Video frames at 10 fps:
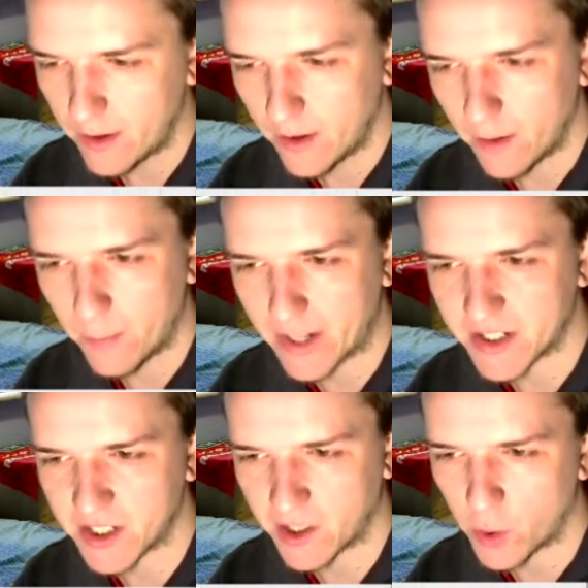Back to
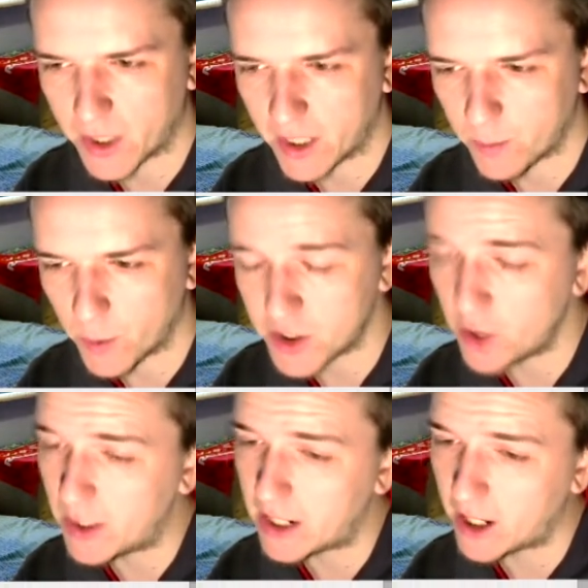the goalkeeper. We're
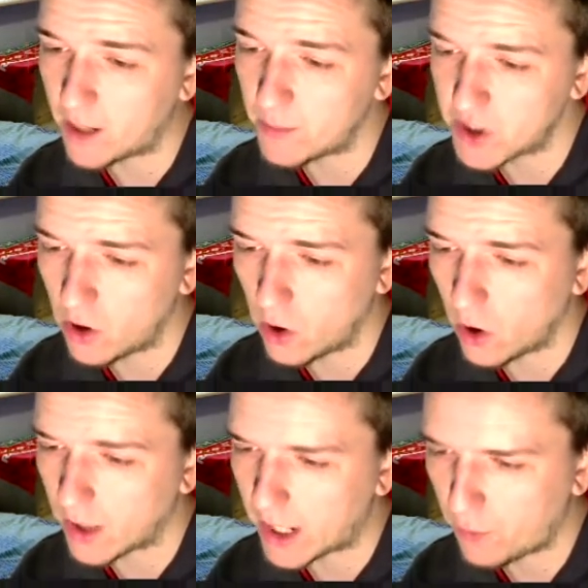2-0 up. There's not
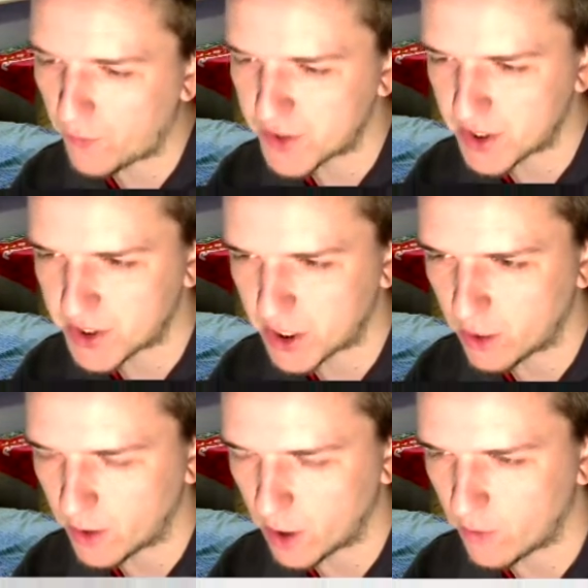long left, so,
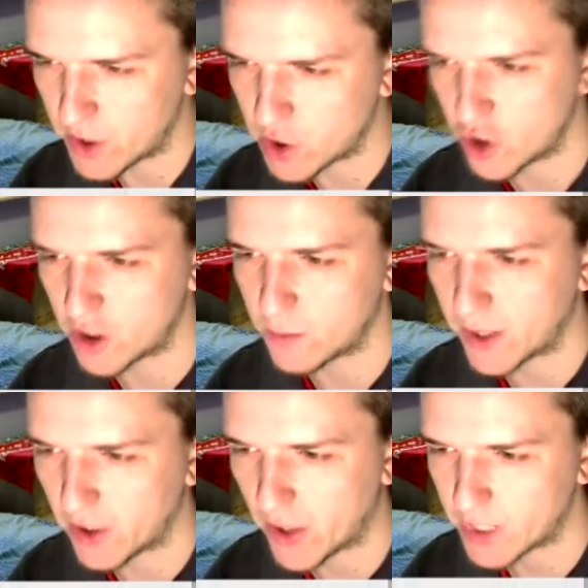you know, this should be
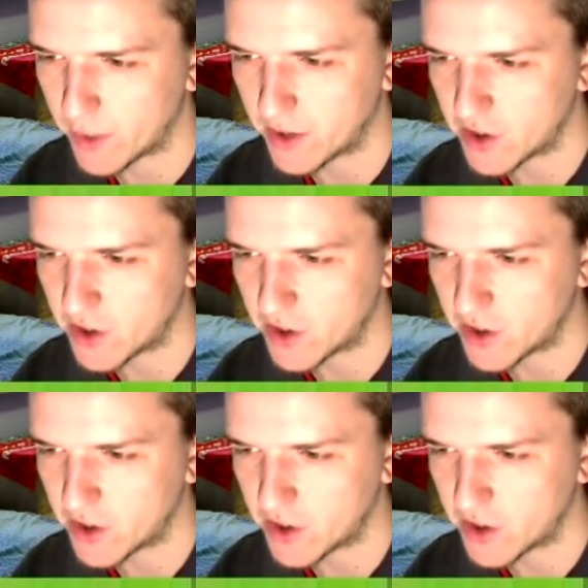a nice win.